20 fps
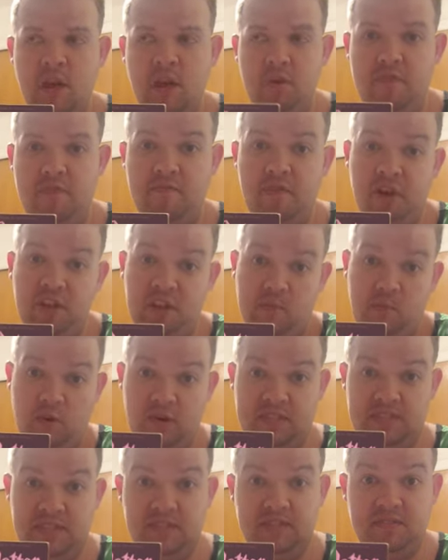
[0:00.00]
with
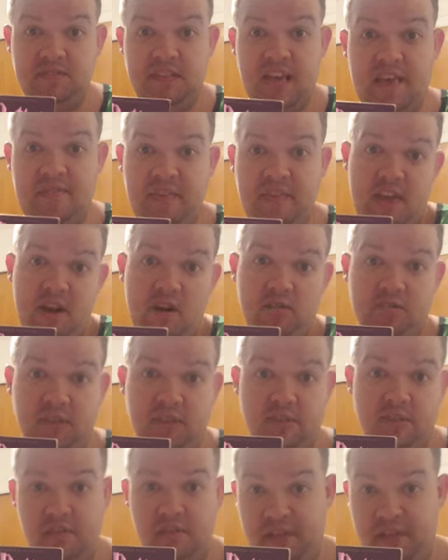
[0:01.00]
Voldemort's Death Eaters on the